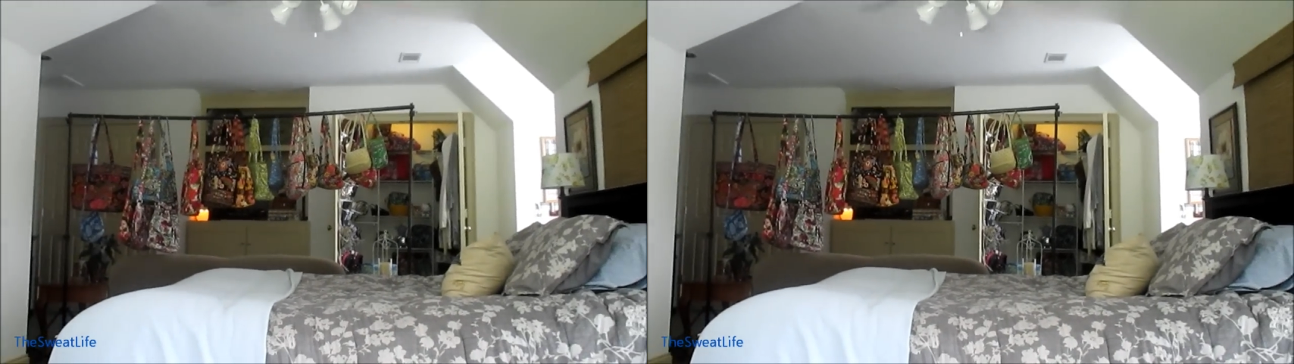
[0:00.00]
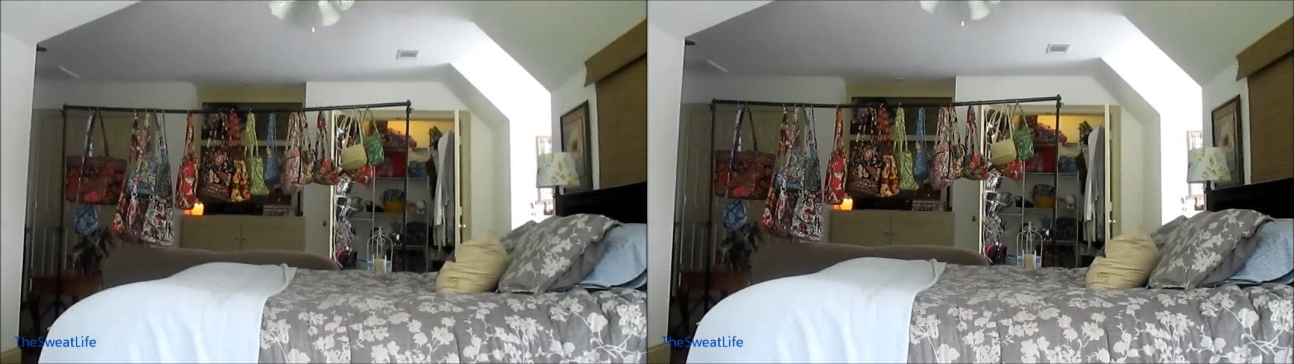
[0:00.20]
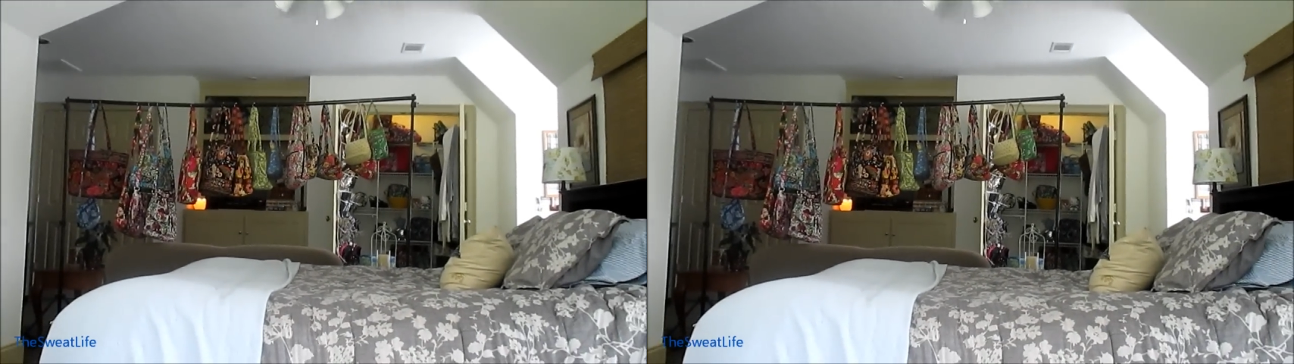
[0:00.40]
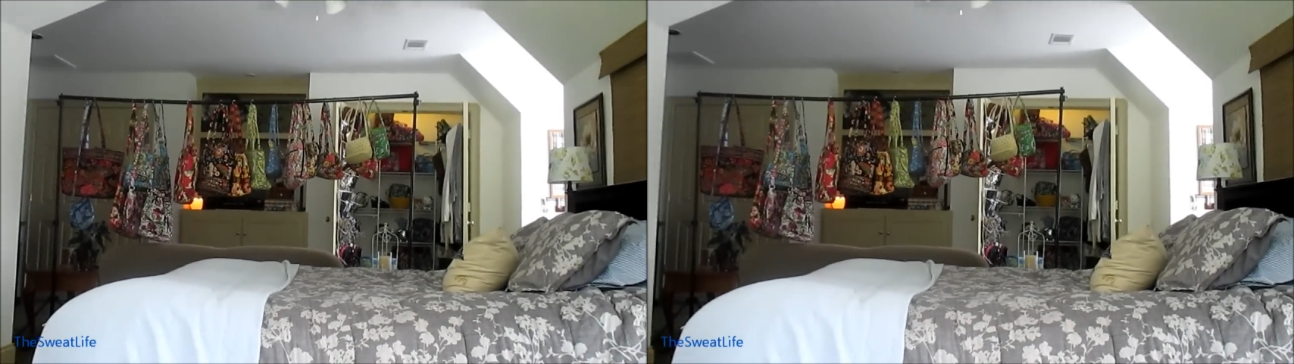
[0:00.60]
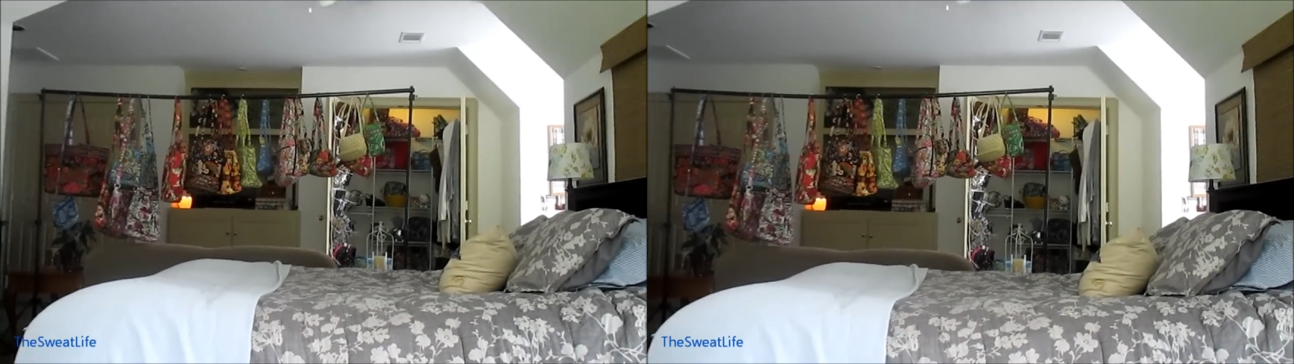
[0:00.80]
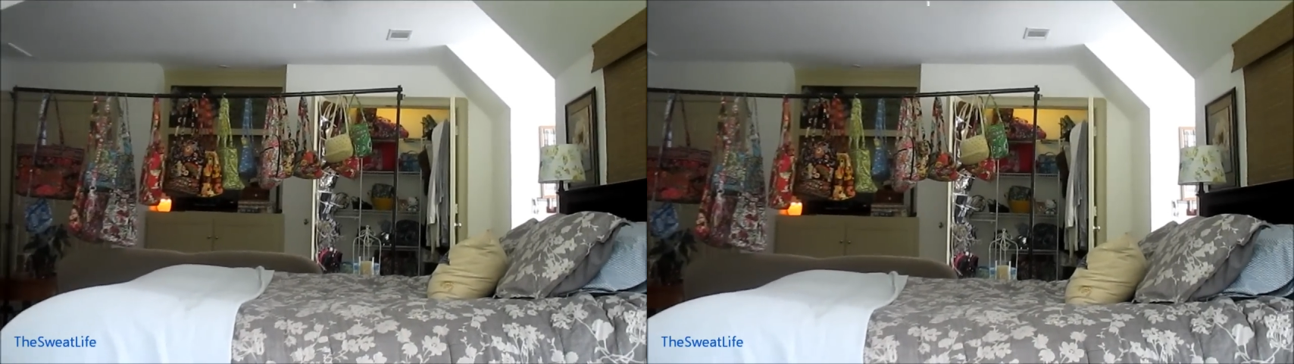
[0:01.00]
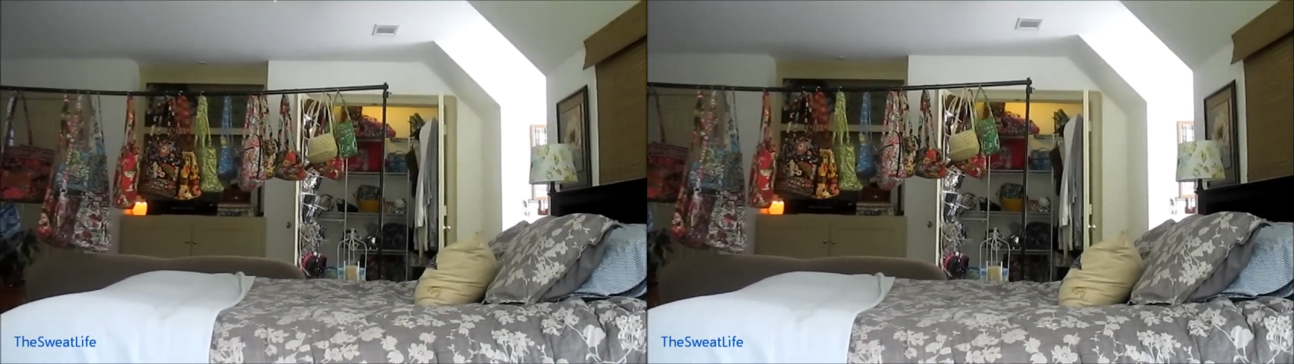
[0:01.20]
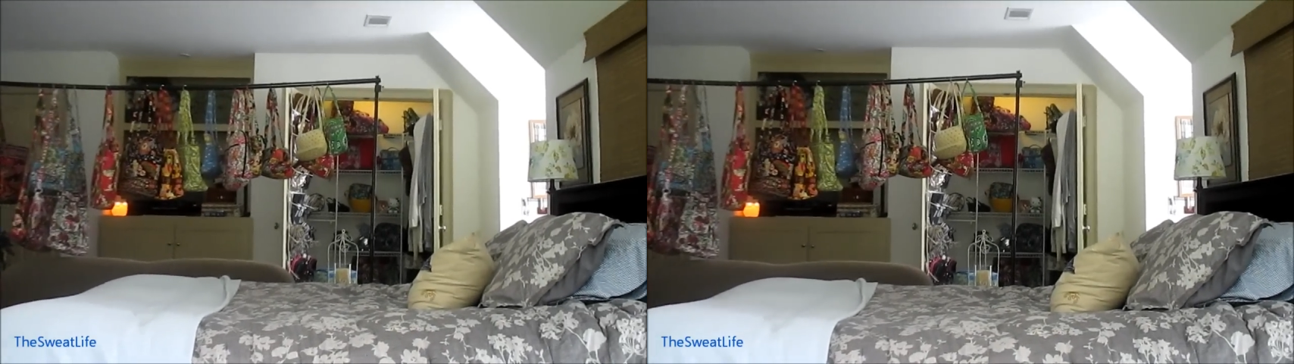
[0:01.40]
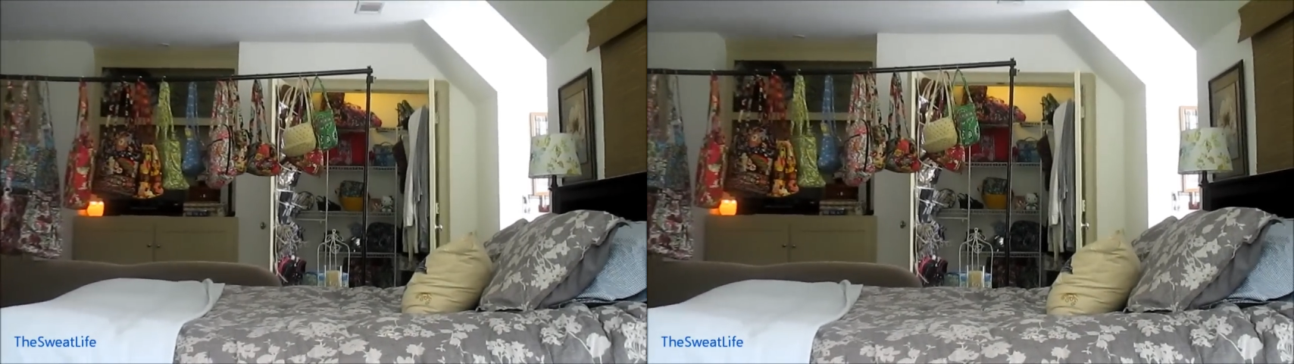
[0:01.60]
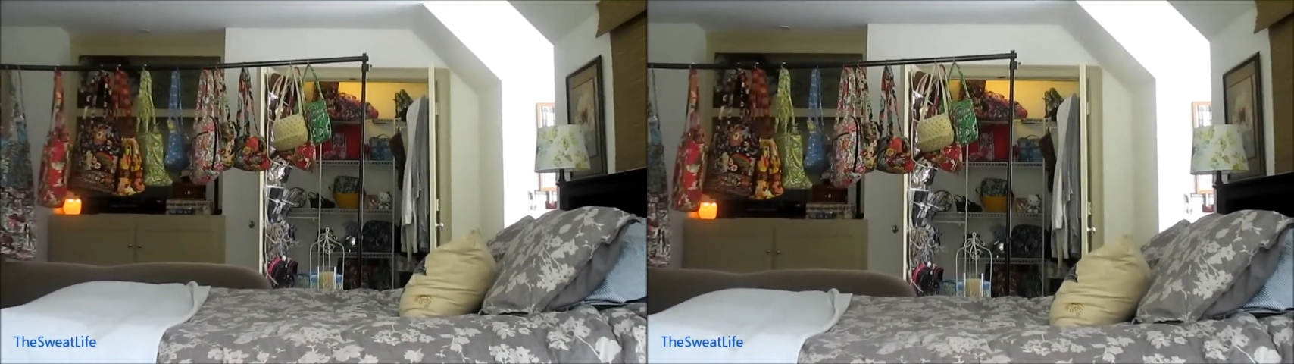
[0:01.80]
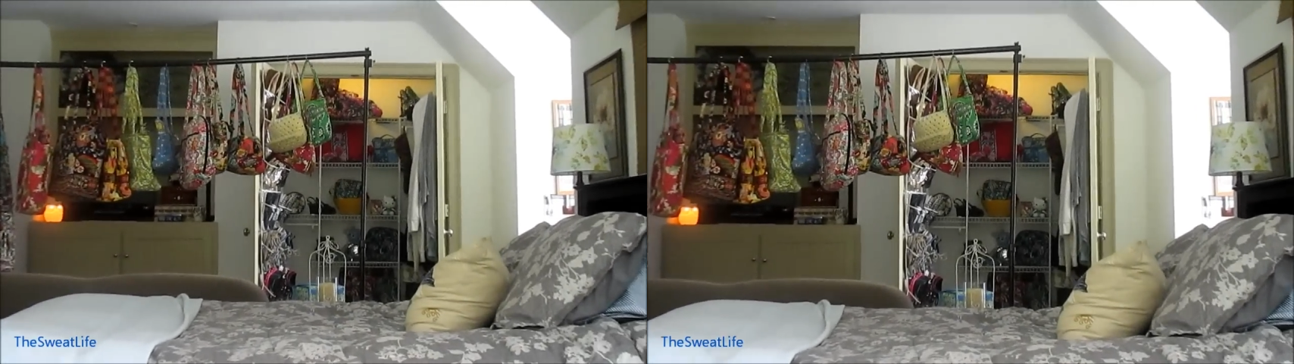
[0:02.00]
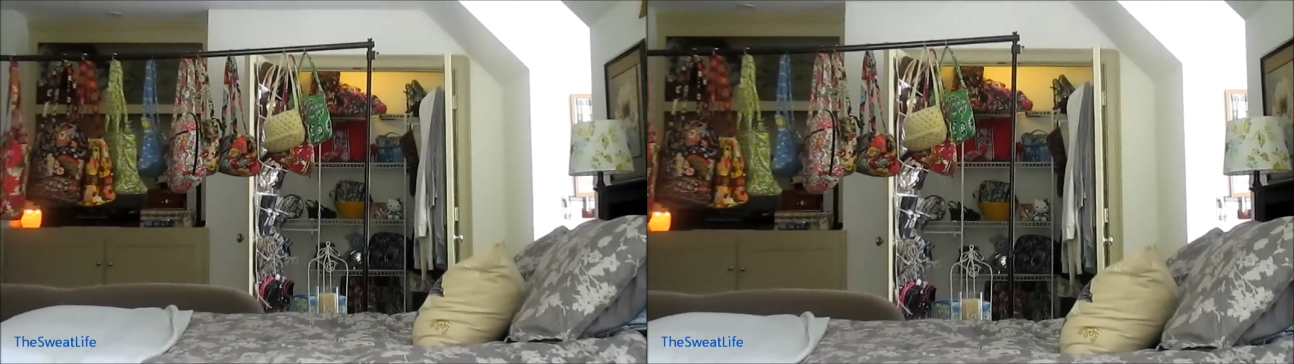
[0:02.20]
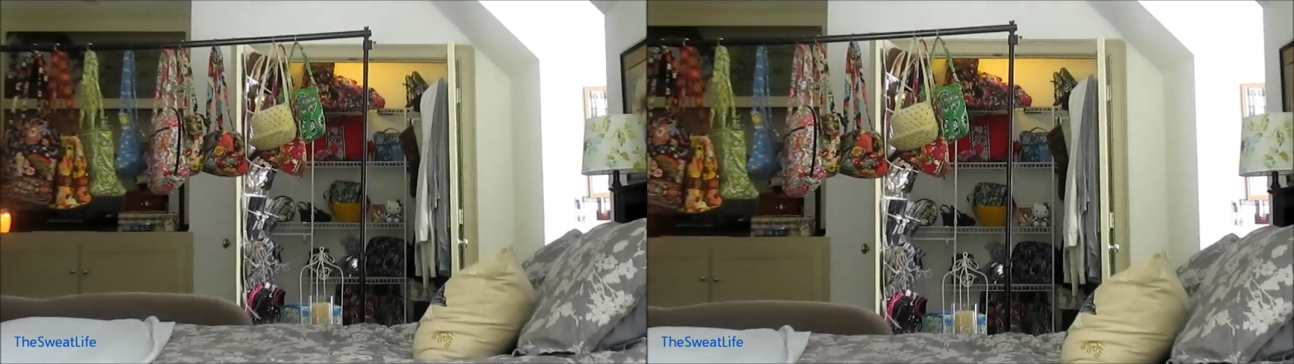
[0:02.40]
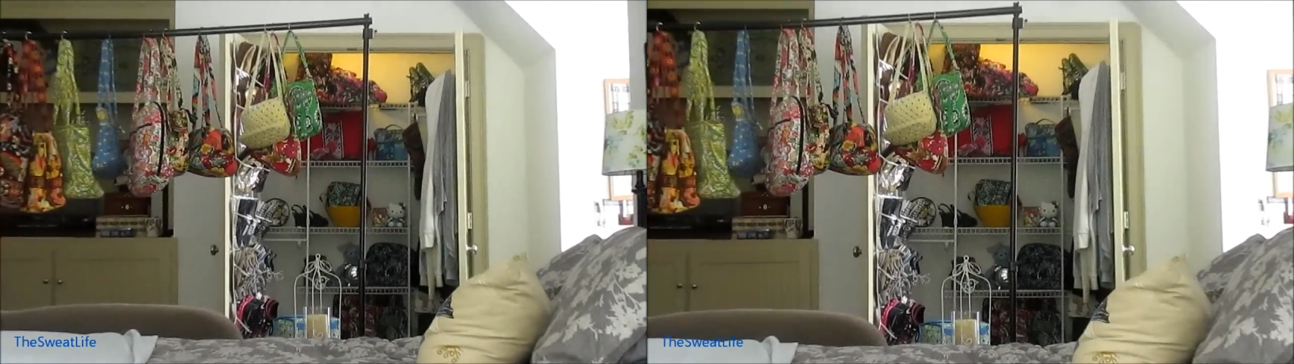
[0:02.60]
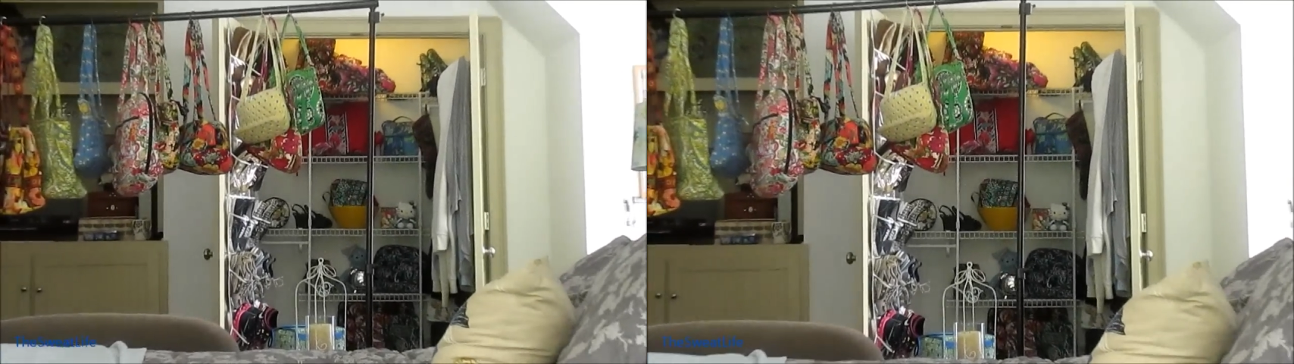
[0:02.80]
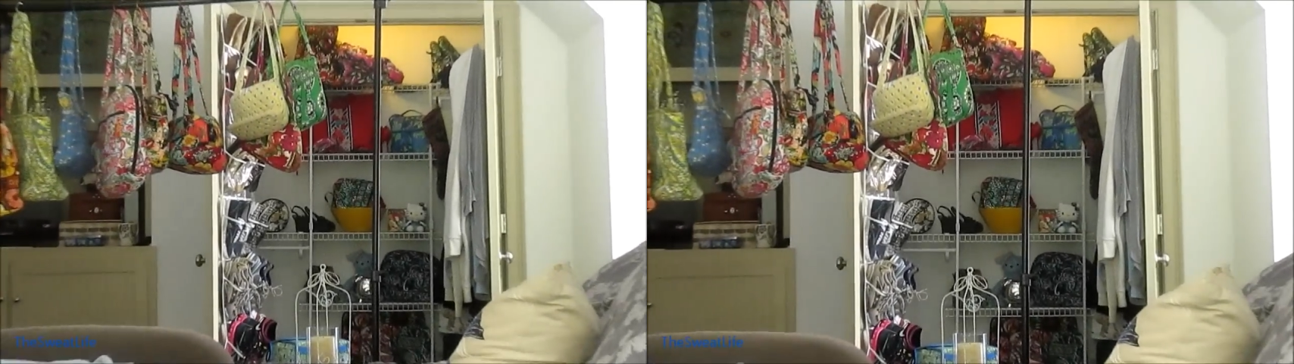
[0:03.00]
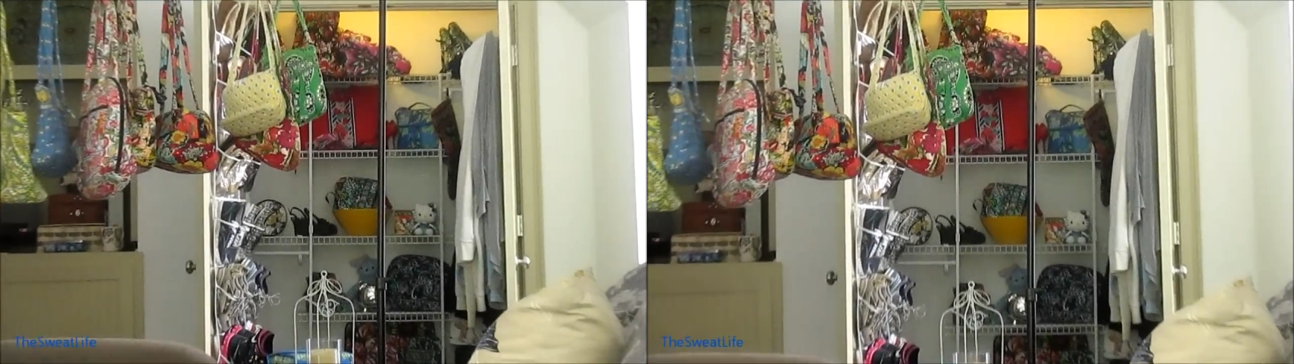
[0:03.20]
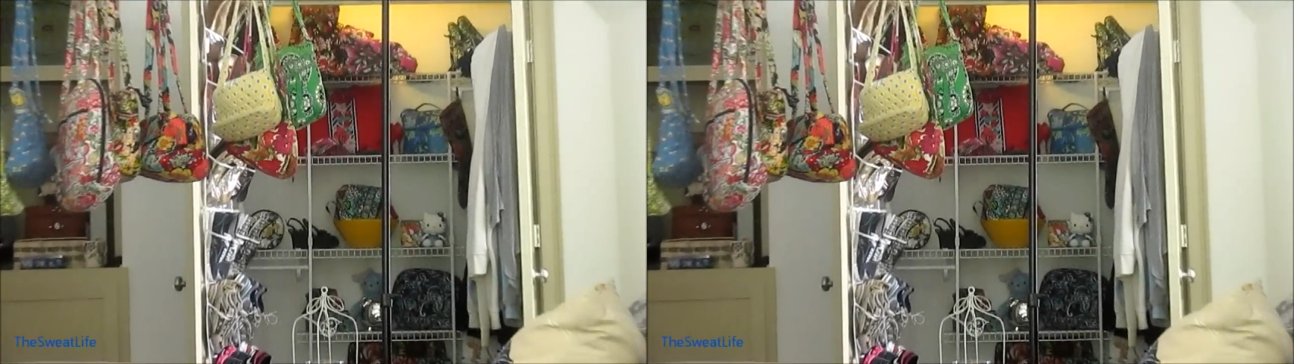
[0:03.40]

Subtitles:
Nobody's mouth can be seen.